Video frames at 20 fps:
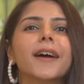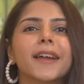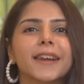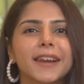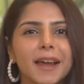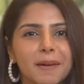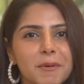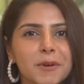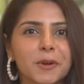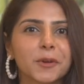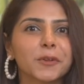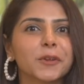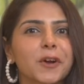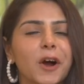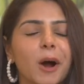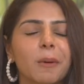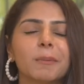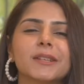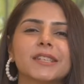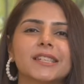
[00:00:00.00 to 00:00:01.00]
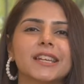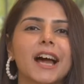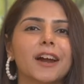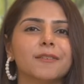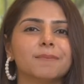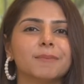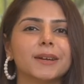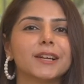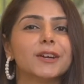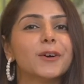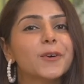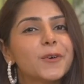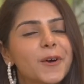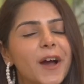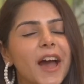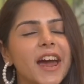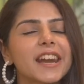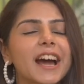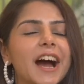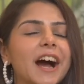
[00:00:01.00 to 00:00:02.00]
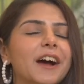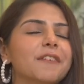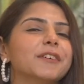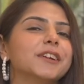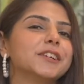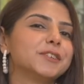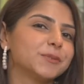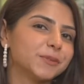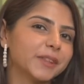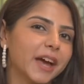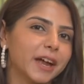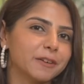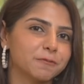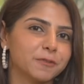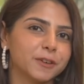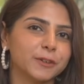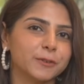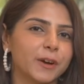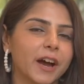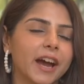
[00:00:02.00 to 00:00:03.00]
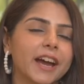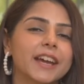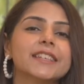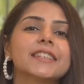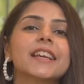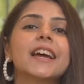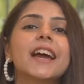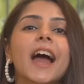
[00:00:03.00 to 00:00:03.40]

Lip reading: Let me know in the comments down below and I will do that for you guys.